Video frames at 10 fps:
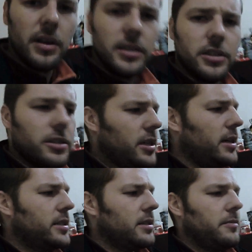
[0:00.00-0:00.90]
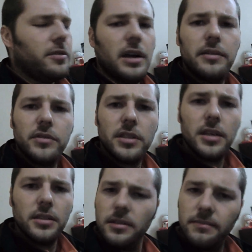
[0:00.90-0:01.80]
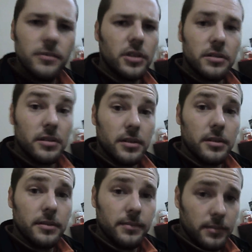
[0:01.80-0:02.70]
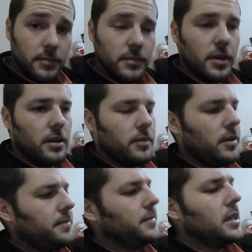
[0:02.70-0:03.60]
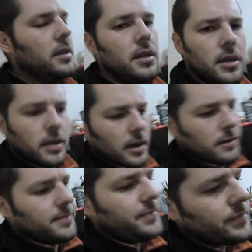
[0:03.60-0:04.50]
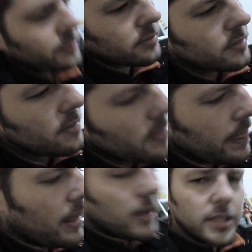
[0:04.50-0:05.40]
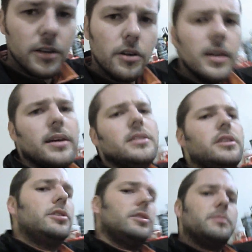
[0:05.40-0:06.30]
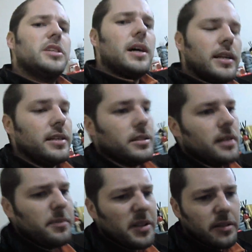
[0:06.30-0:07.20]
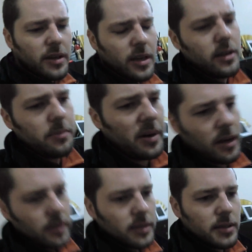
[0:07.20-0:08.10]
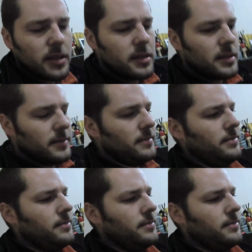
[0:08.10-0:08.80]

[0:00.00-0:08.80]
really should charge them for advertising, don't you think? Anyway. Now, I said earlier I teach you some Chinese. and I've been thinking about it, and uh,